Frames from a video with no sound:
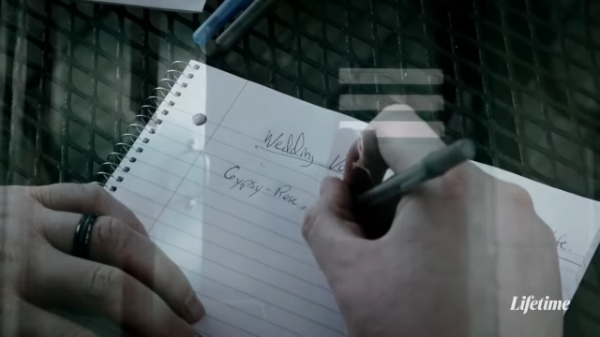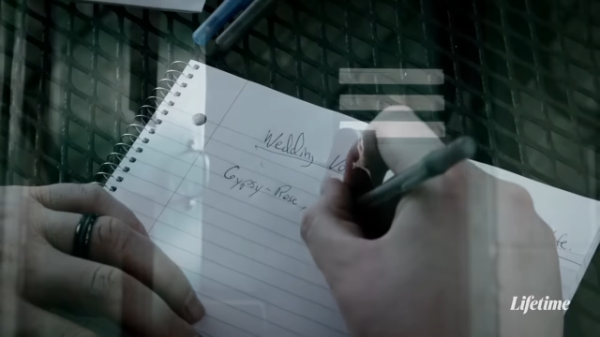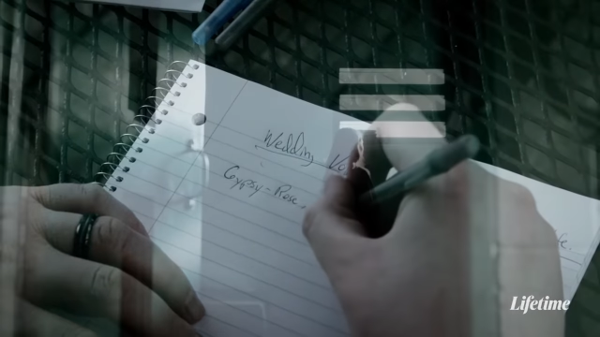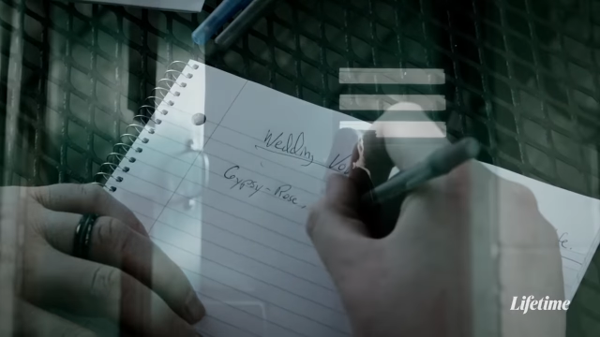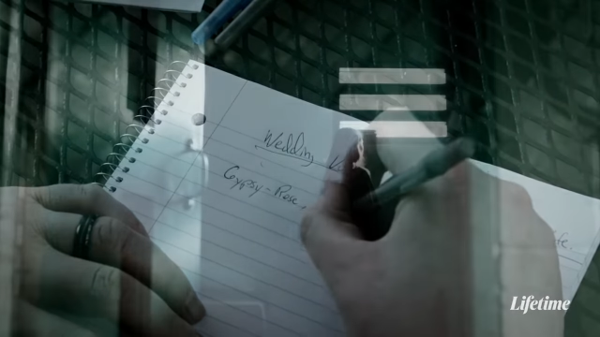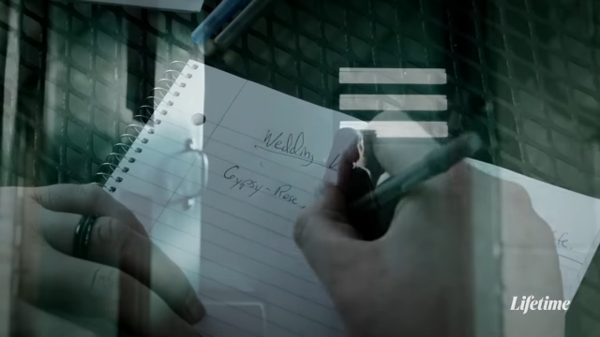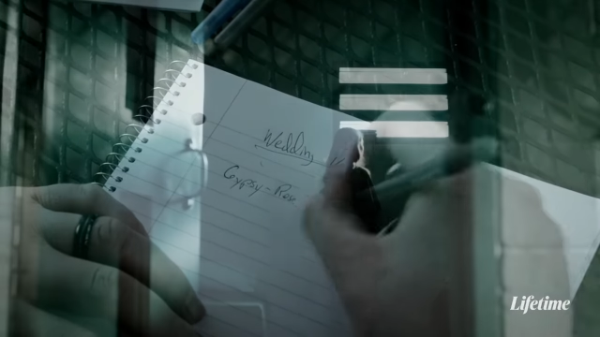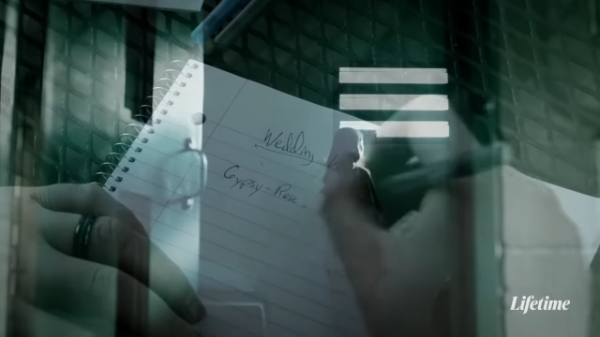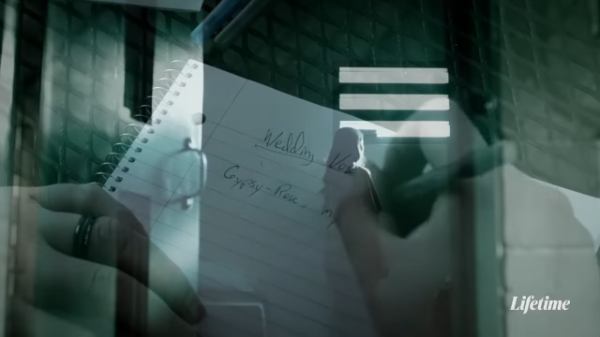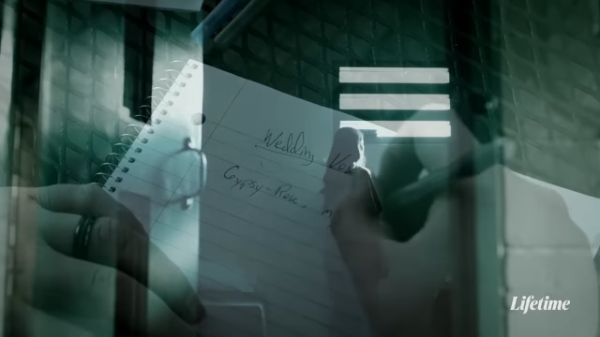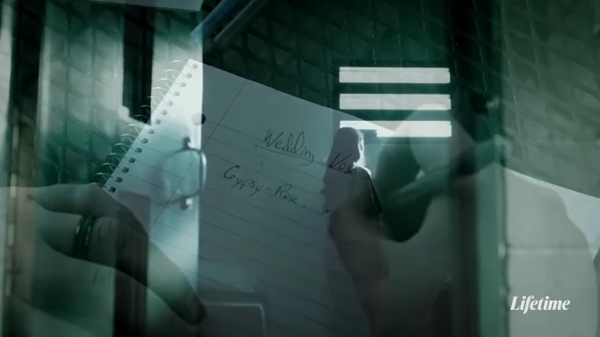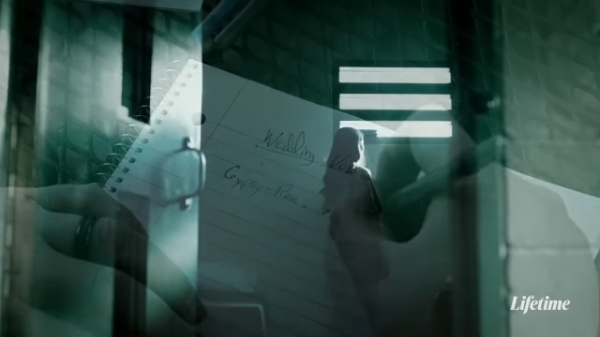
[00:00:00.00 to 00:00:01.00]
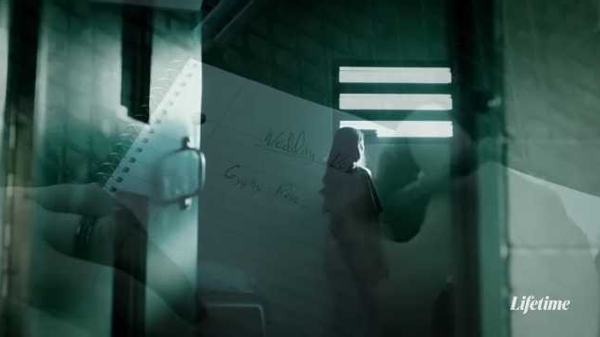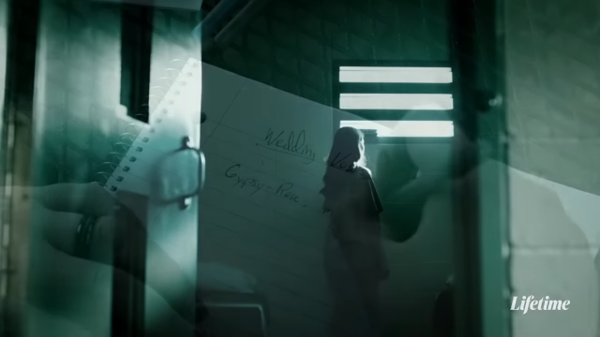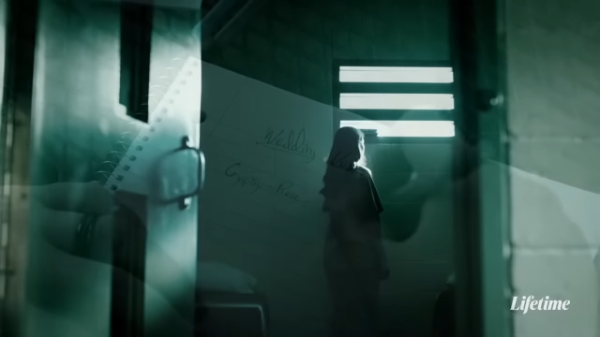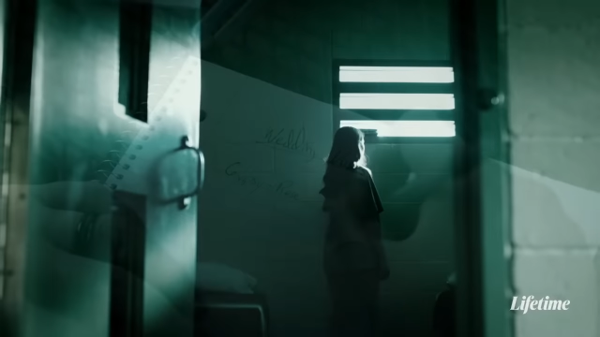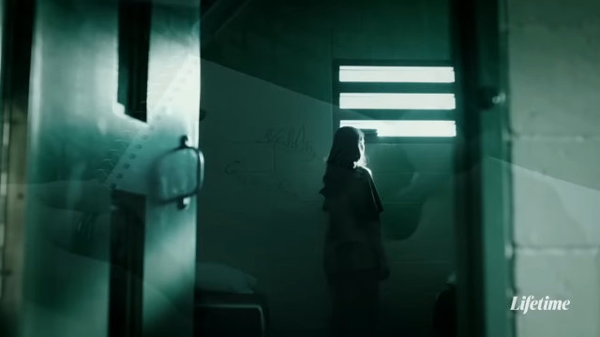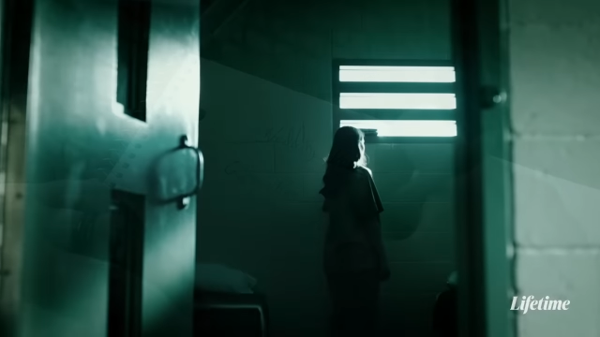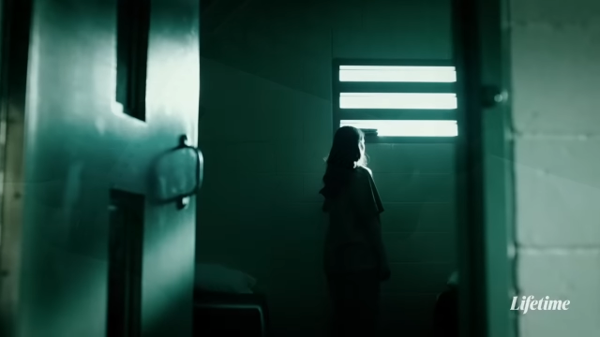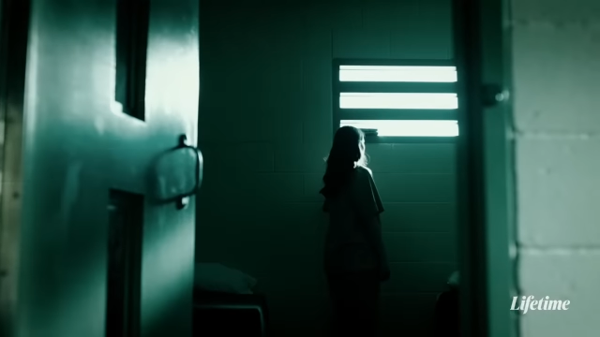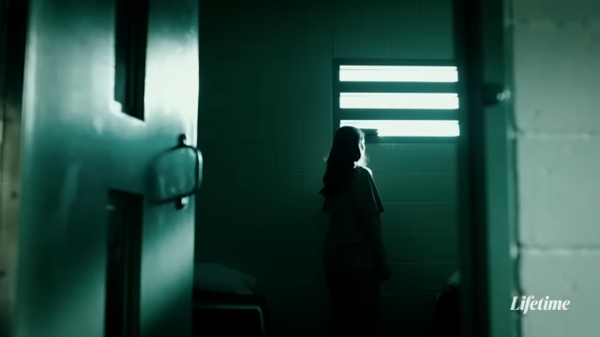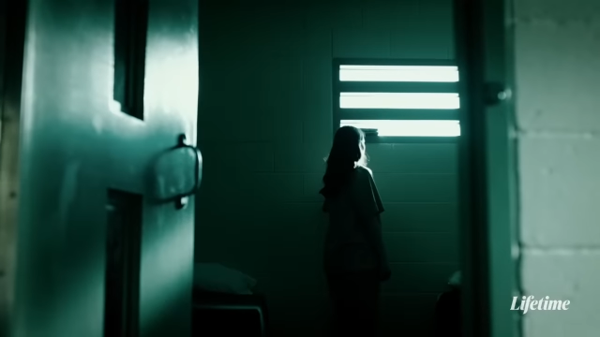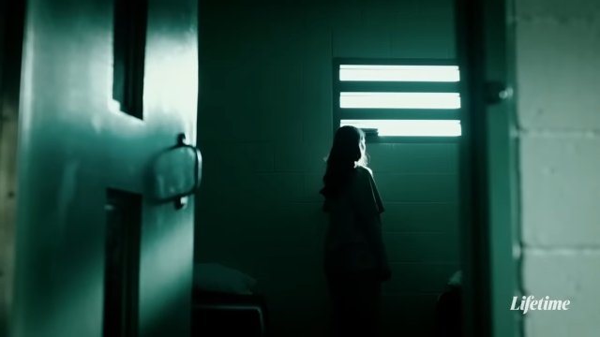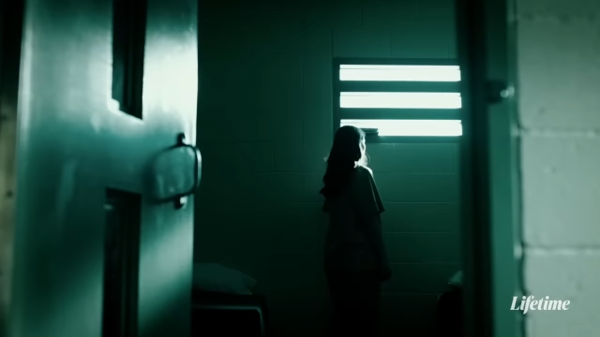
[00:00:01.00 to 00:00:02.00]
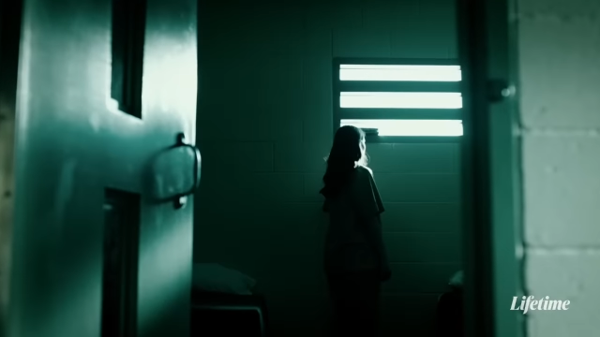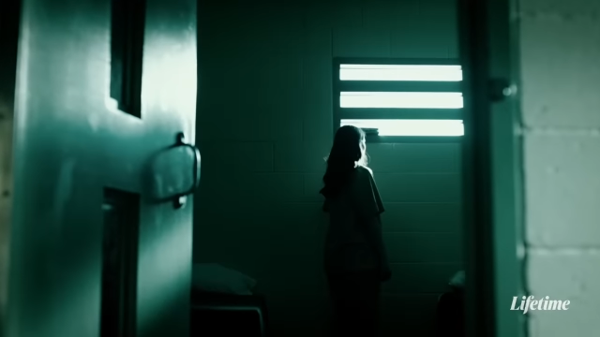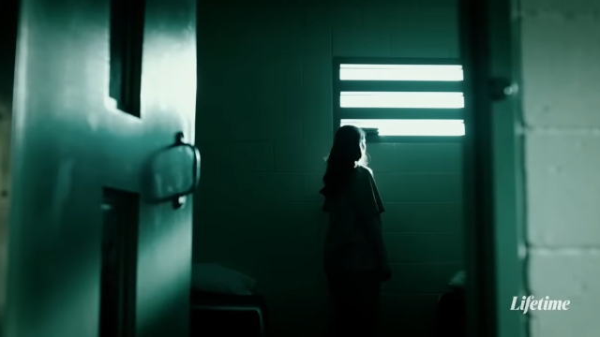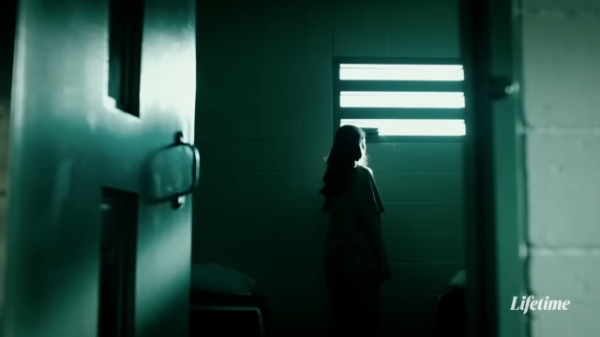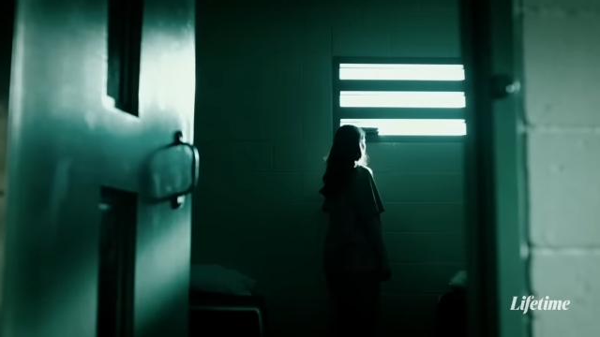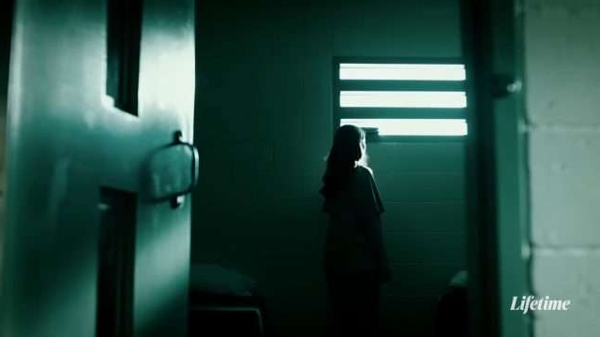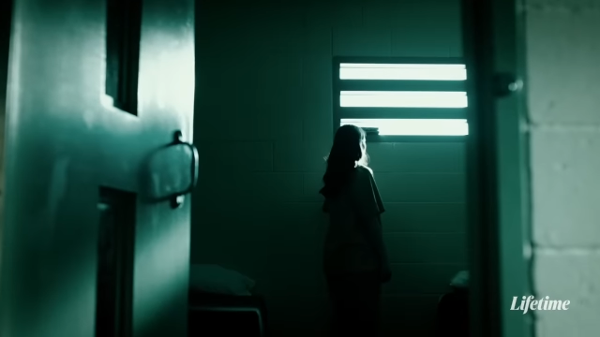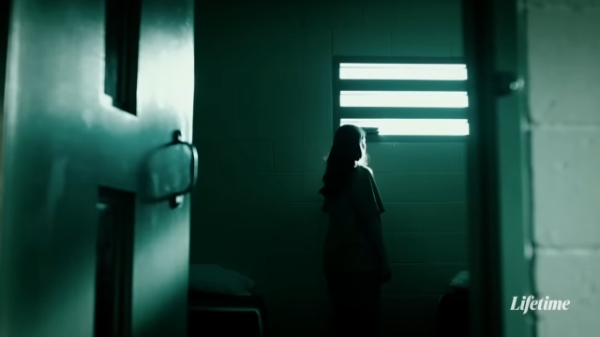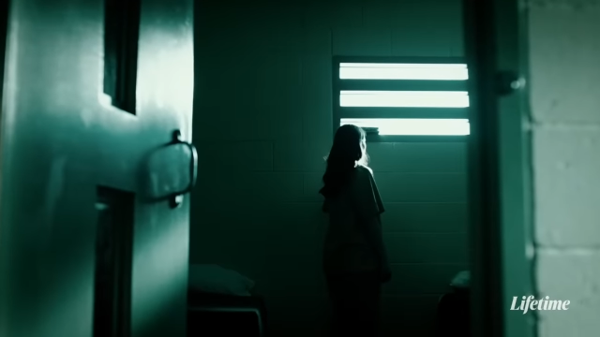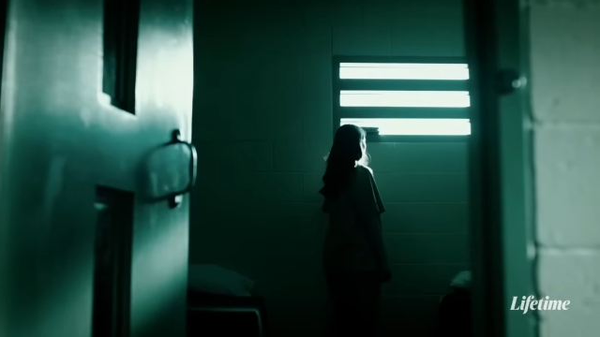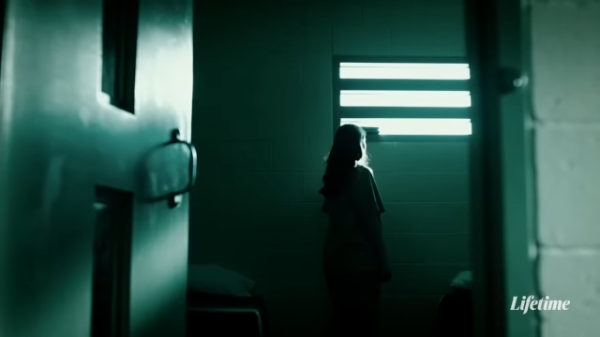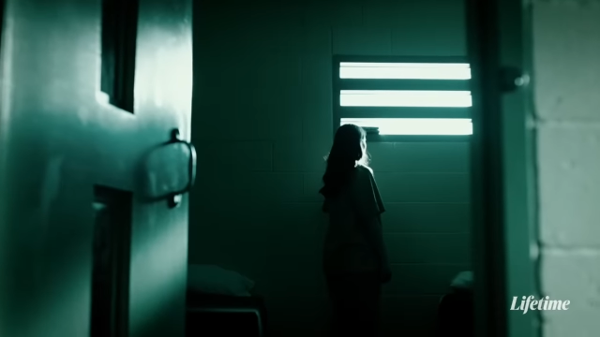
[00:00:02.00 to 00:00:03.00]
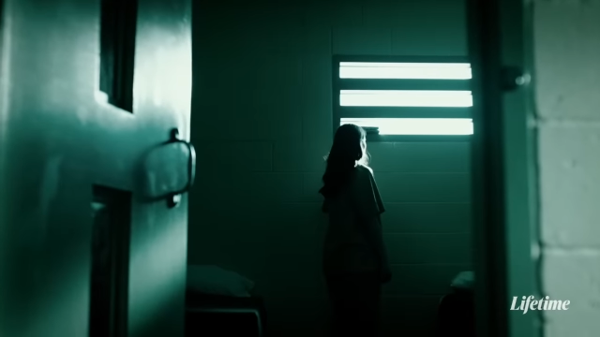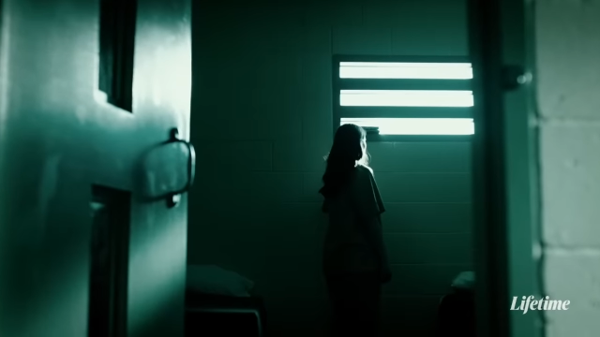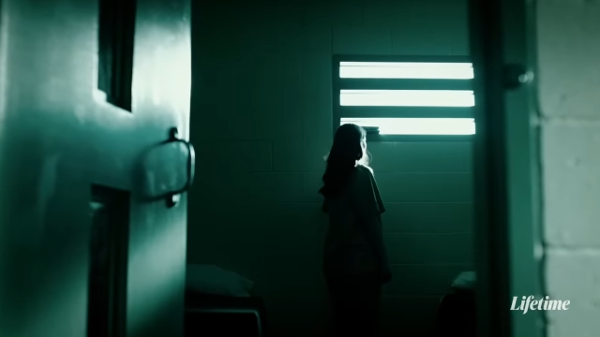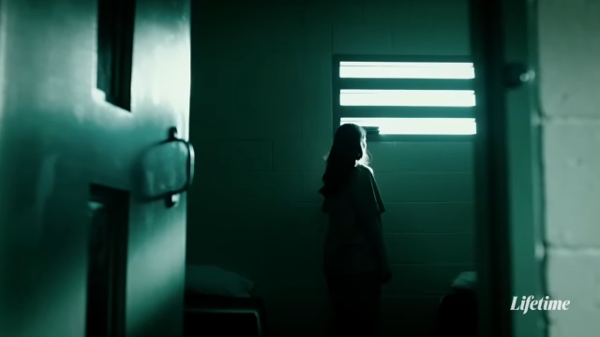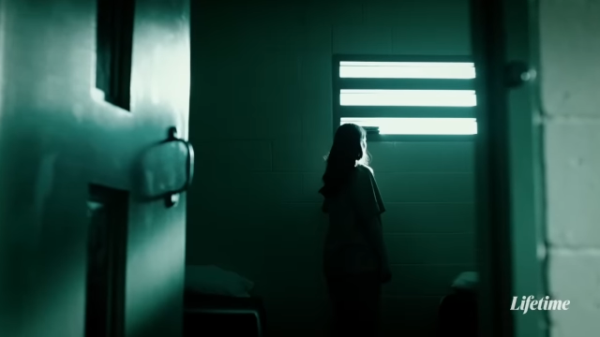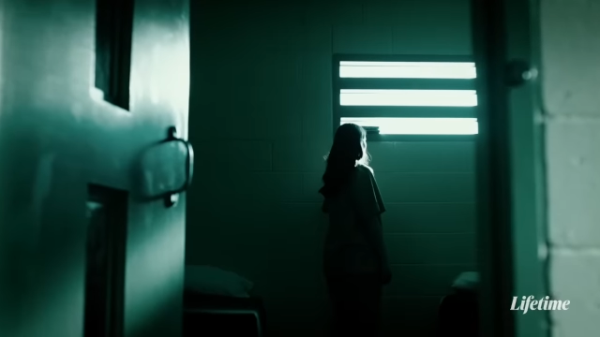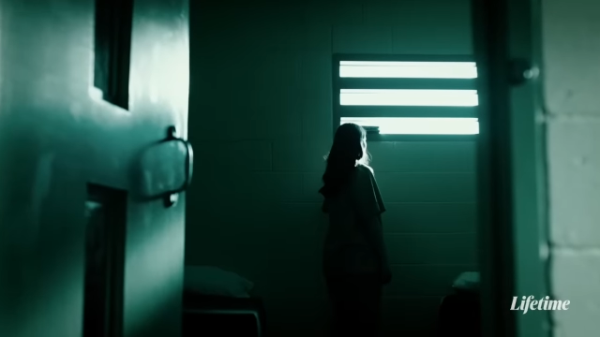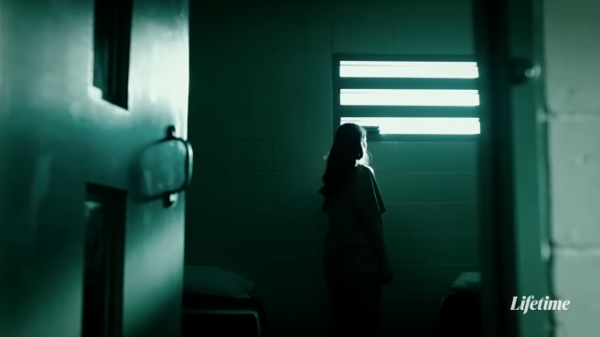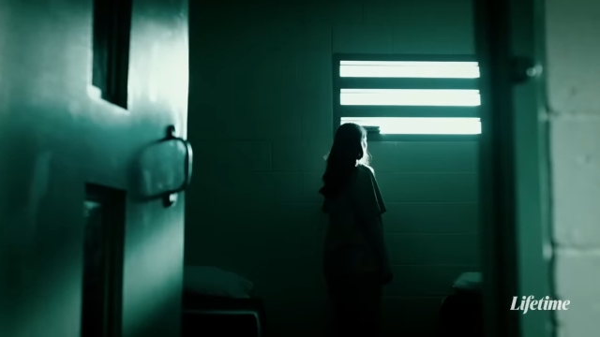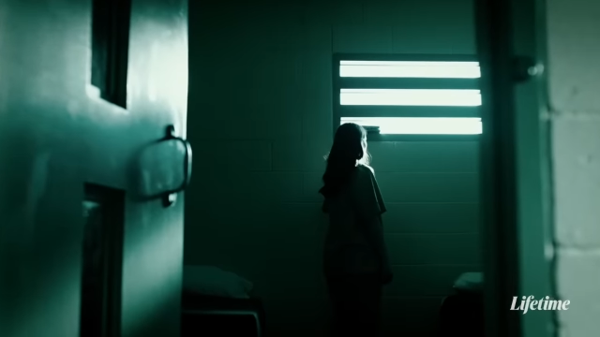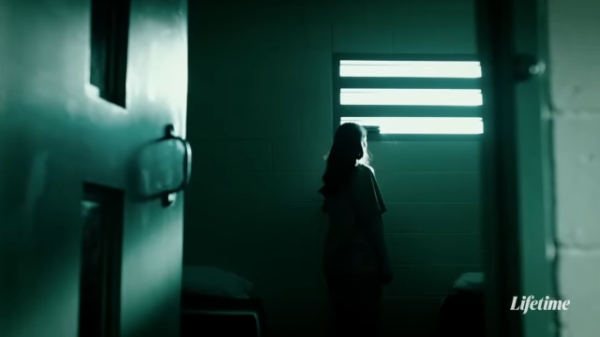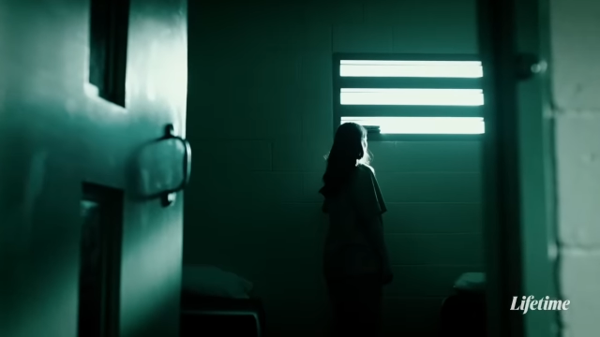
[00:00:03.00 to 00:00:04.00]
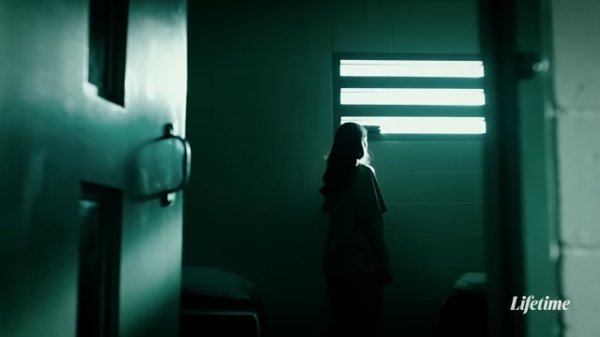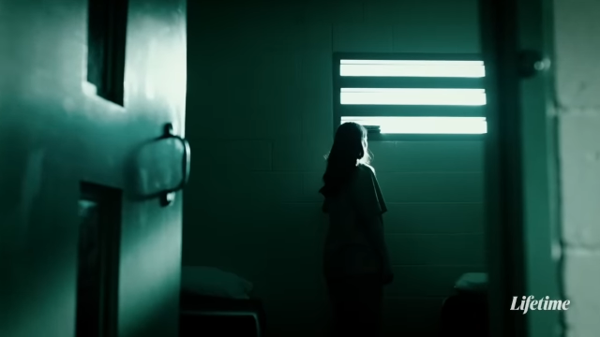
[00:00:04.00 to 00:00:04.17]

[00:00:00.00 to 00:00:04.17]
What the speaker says: No face is visible, so there are no lips to read.